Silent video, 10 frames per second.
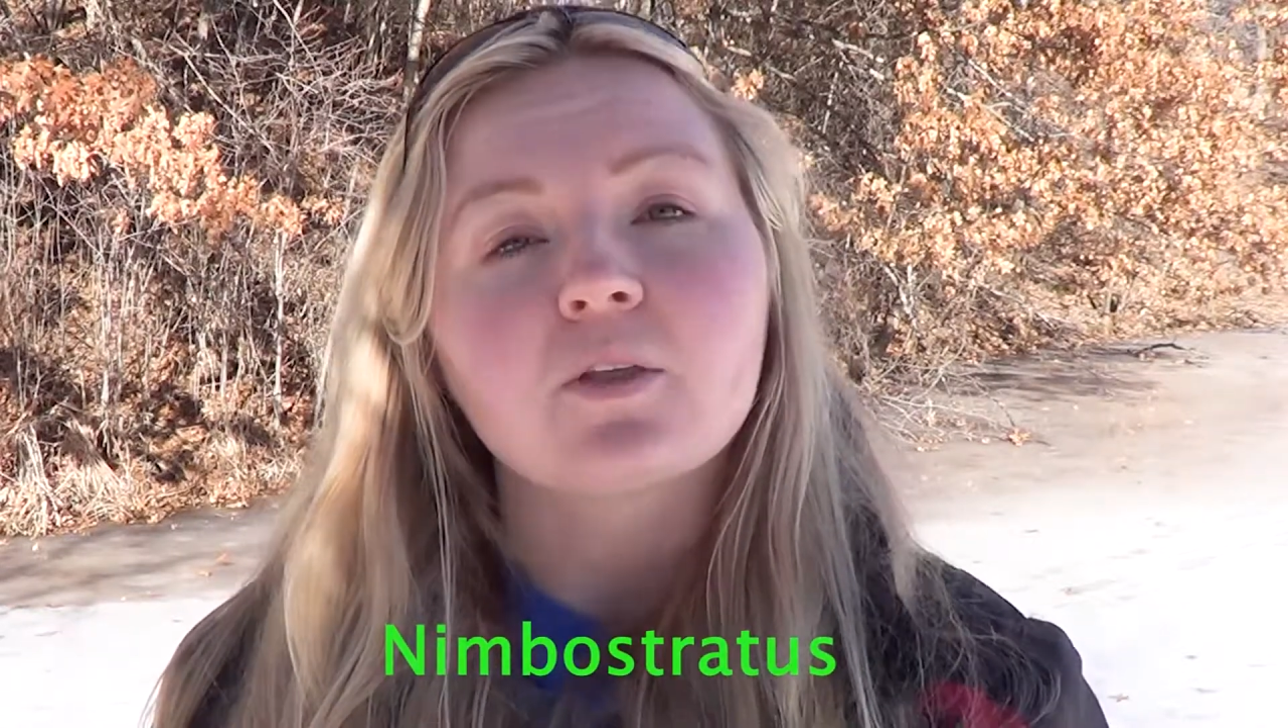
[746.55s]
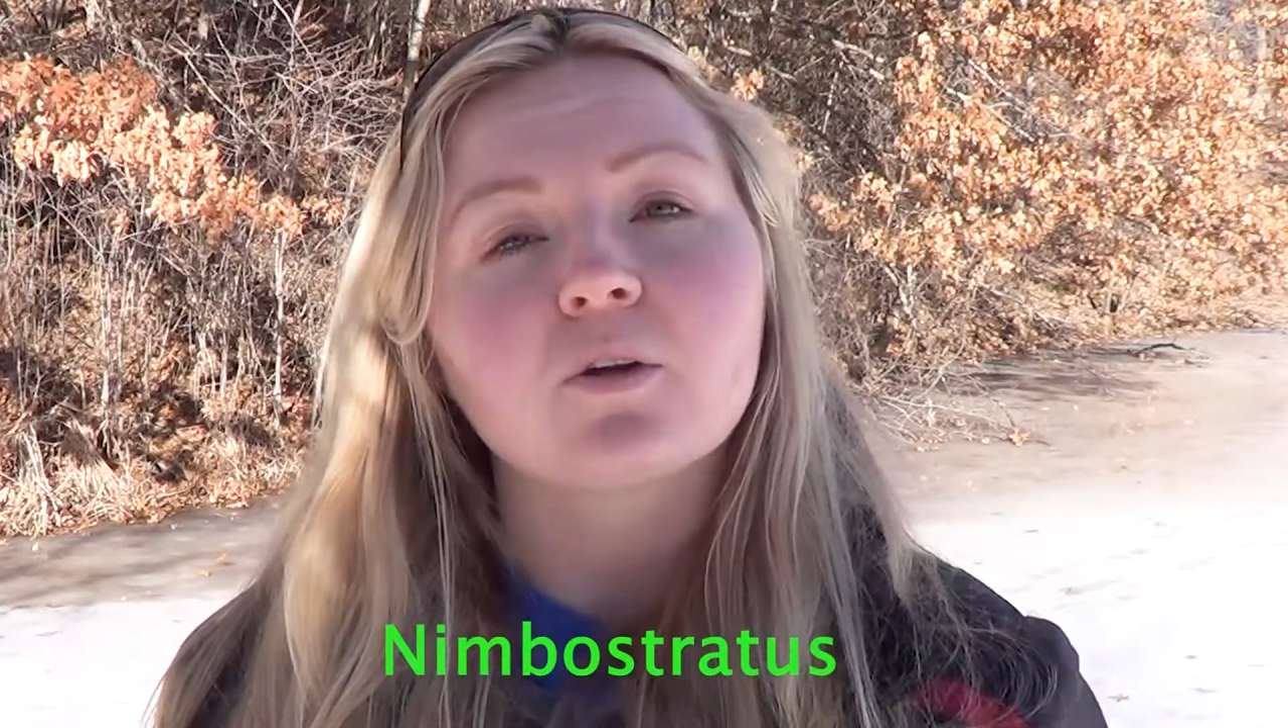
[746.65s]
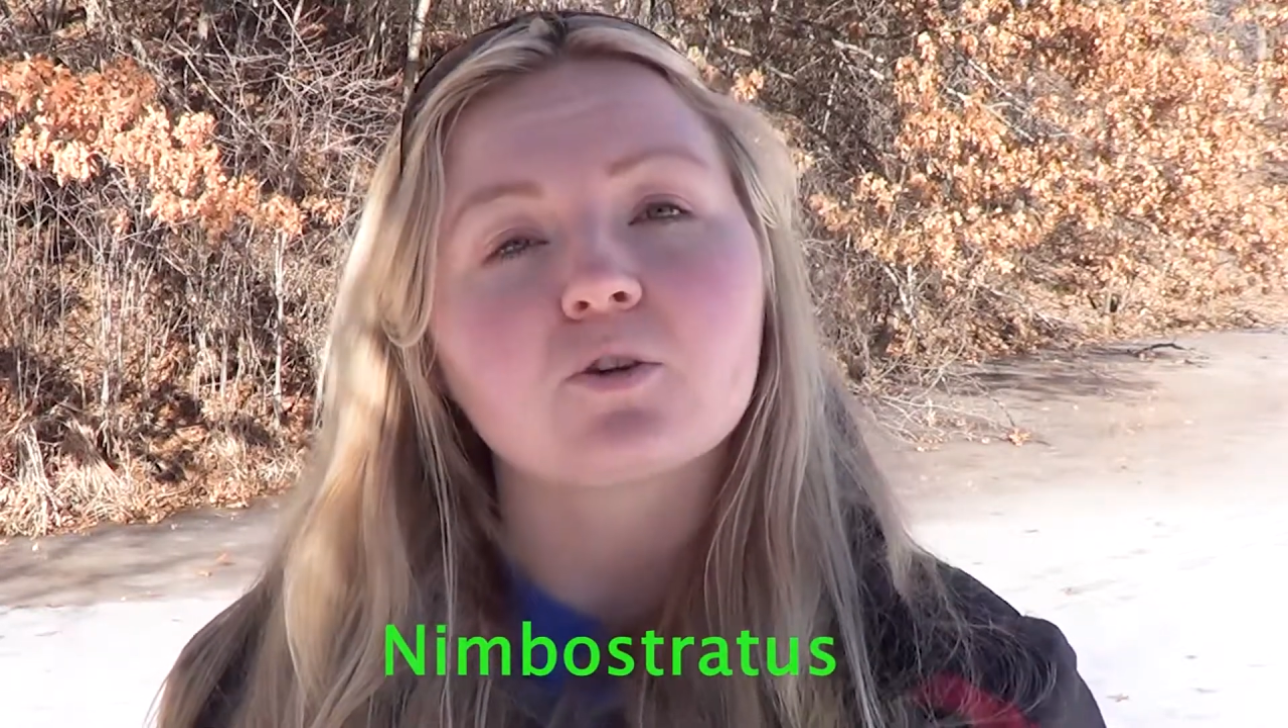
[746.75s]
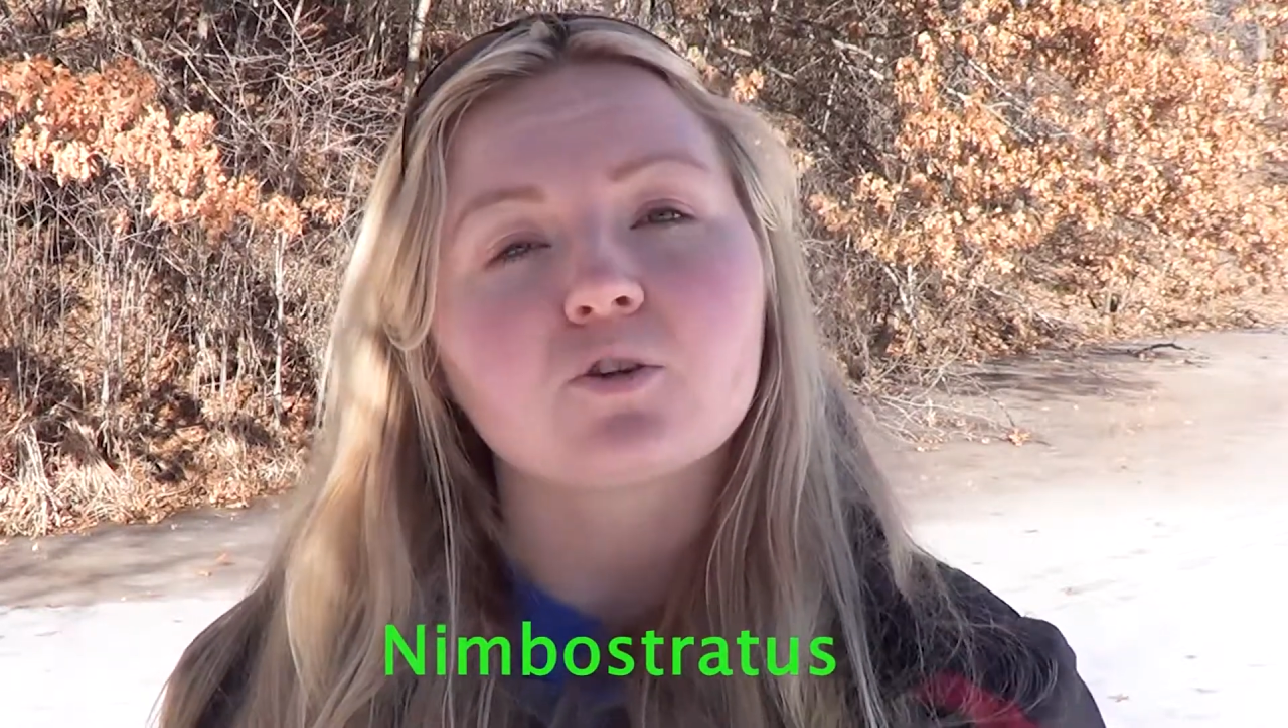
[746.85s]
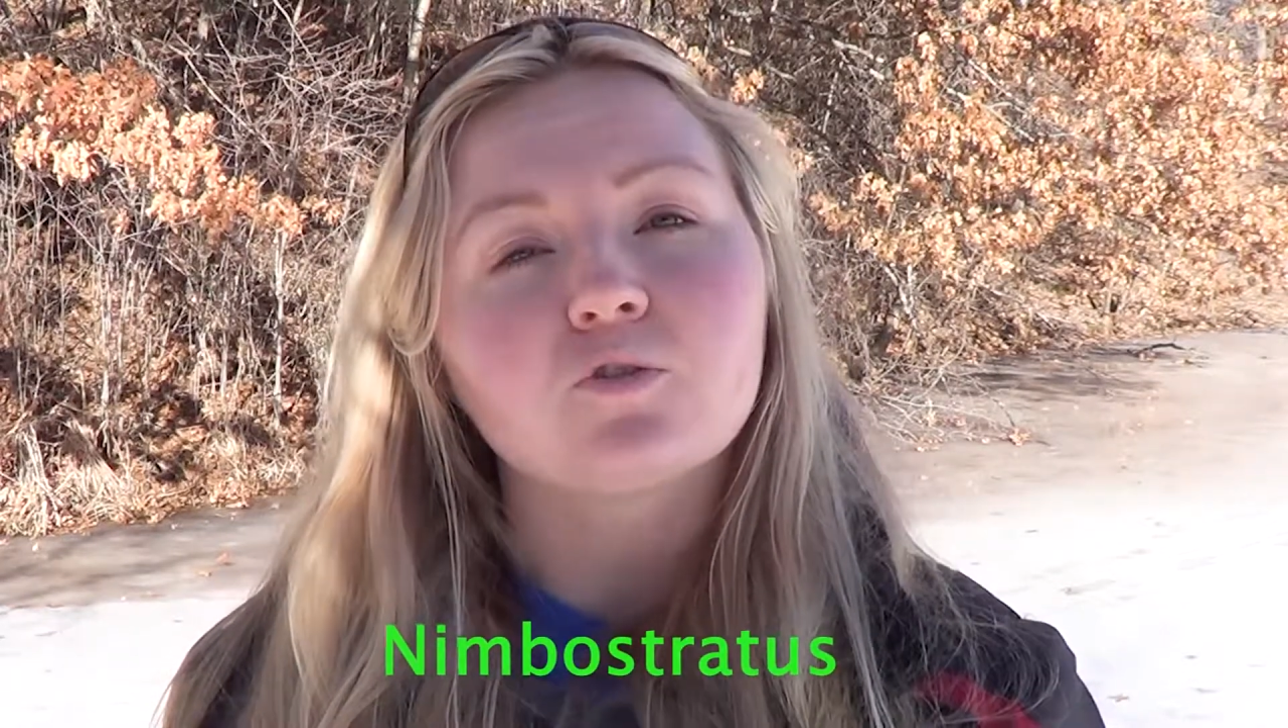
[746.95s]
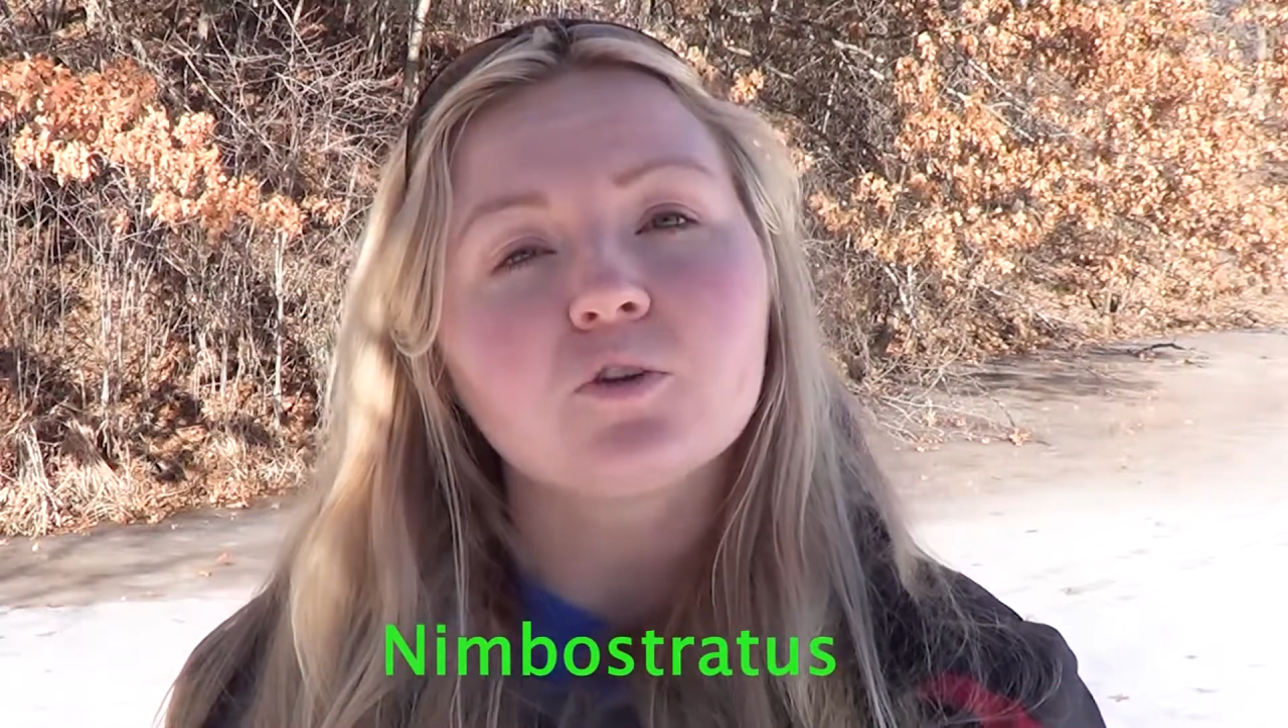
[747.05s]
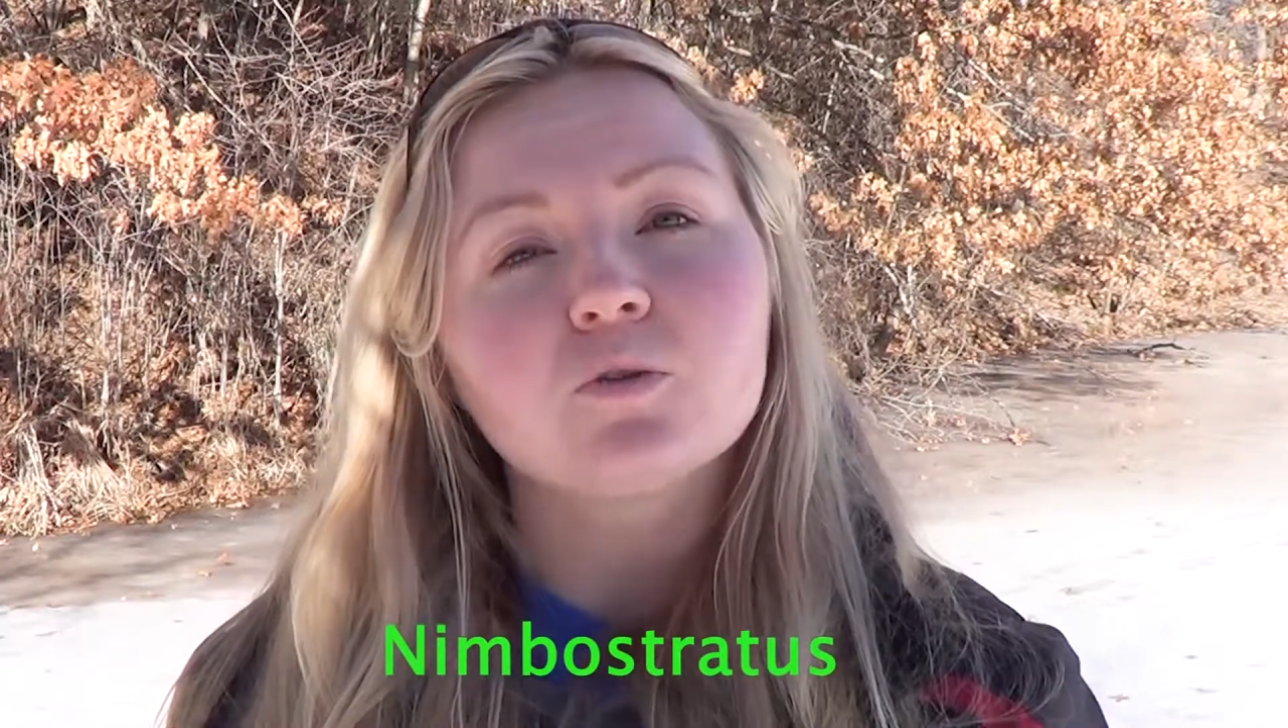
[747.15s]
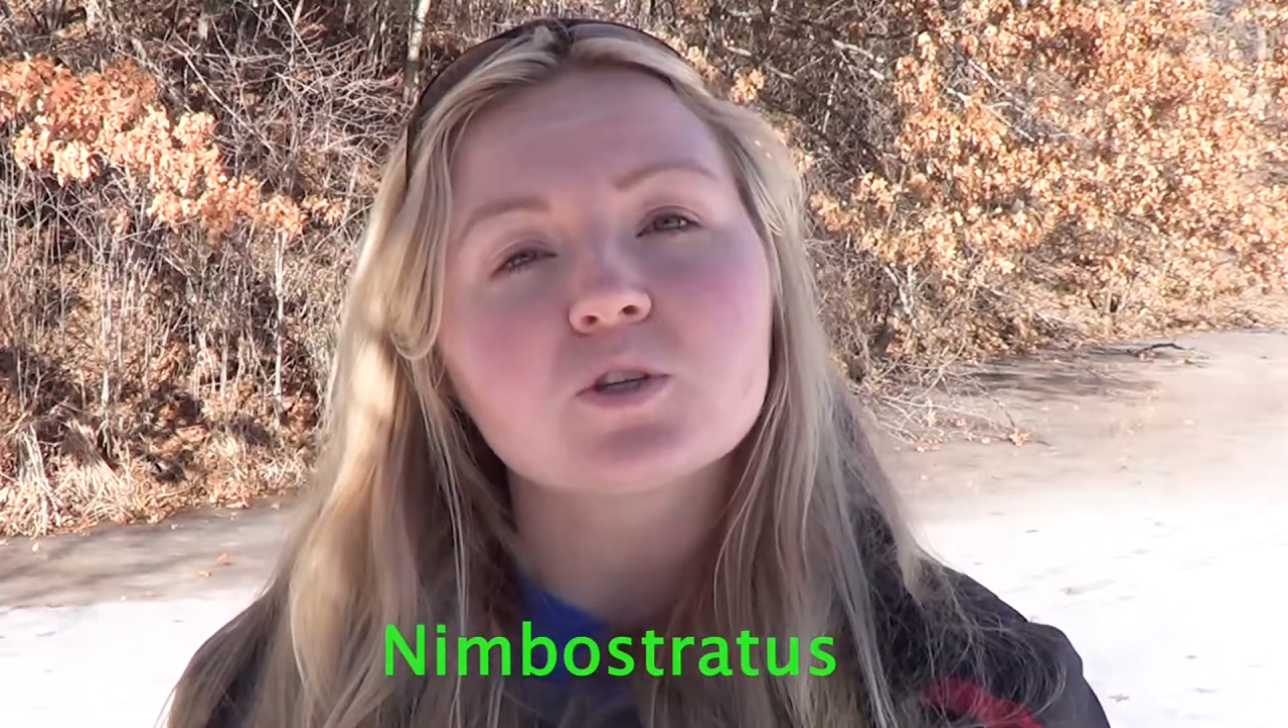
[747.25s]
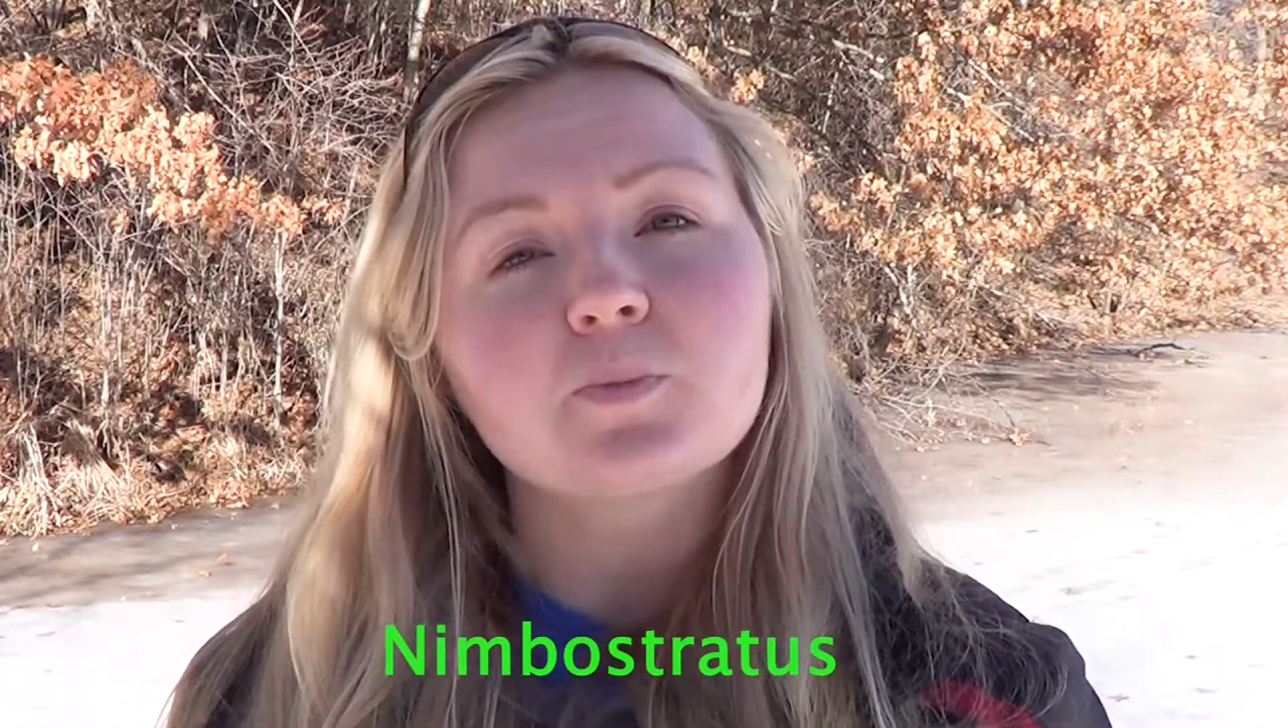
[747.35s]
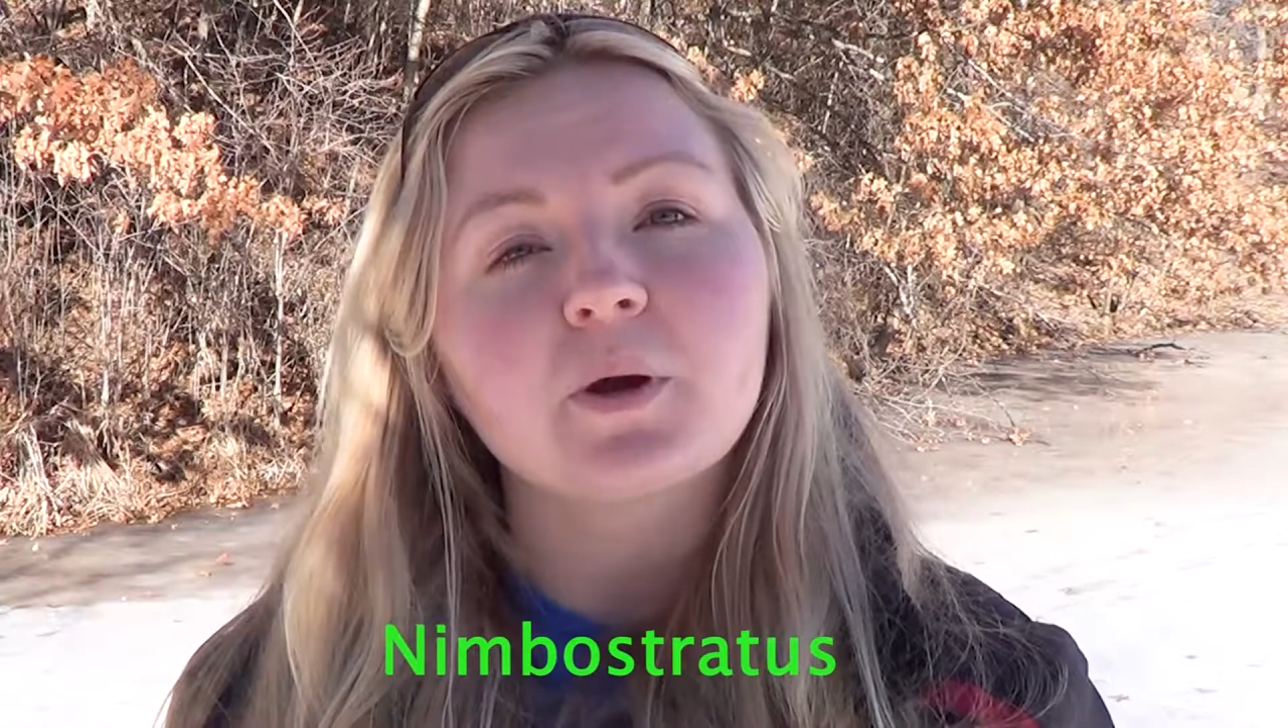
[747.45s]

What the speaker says: that are diffused